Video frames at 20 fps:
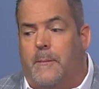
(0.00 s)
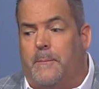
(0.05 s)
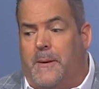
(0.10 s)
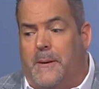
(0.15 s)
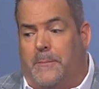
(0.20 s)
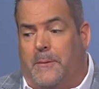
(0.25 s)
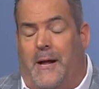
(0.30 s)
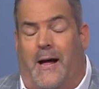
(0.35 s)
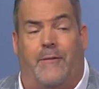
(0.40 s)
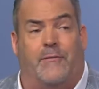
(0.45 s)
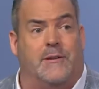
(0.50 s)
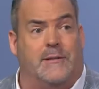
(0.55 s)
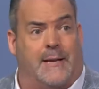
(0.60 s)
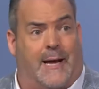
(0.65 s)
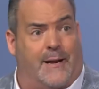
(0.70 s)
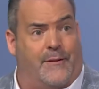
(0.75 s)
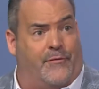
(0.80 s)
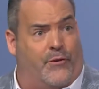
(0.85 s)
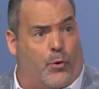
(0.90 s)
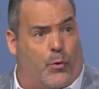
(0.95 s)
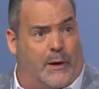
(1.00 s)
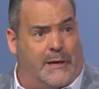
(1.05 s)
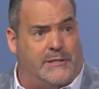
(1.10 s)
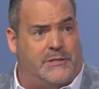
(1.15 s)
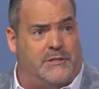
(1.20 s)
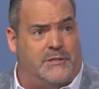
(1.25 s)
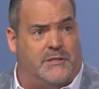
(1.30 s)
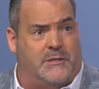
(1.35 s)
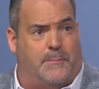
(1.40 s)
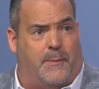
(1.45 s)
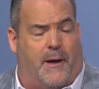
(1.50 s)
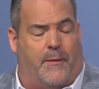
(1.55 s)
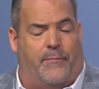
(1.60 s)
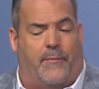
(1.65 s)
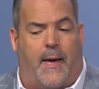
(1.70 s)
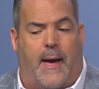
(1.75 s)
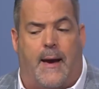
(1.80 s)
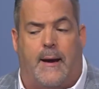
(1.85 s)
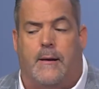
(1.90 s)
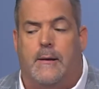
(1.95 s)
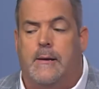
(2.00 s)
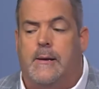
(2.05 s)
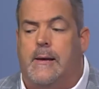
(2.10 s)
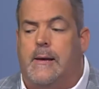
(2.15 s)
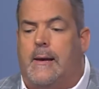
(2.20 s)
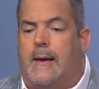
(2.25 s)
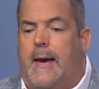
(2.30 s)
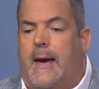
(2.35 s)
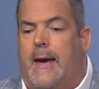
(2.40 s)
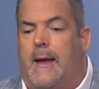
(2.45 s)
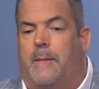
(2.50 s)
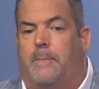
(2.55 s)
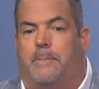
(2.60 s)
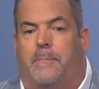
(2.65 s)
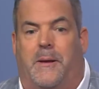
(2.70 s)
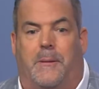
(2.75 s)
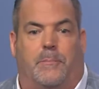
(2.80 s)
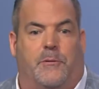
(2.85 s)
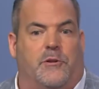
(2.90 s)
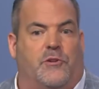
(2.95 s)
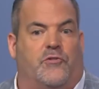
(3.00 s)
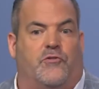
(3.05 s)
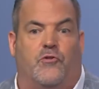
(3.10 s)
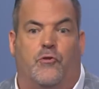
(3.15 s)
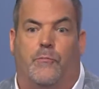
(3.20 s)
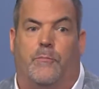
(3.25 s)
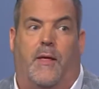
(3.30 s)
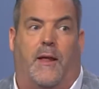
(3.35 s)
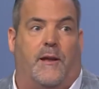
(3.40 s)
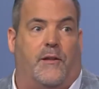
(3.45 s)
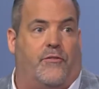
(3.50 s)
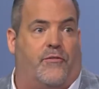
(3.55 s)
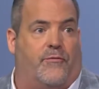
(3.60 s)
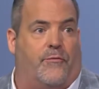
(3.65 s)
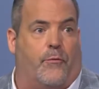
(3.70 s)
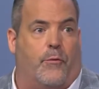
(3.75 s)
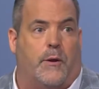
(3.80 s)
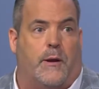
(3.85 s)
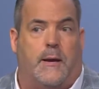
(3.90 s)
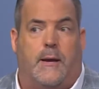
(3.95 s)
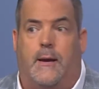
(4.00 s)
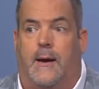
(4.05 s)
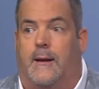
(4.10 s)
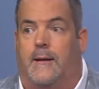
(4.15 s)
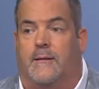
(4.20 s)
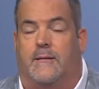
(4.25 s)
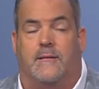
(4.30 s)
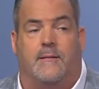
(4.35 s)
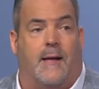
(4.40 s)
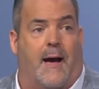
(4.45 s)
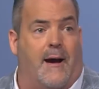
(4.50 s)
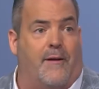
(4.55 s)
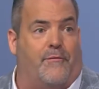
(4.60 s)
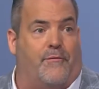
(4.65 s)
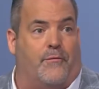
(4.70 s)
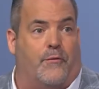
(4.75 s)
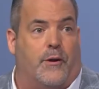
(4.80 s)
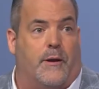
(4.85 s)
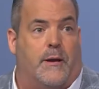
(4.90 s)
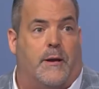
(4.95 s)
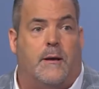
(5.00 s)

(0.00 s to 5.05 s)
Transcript: People have a lot of questions about that. And people assume that it's free, and it's not free.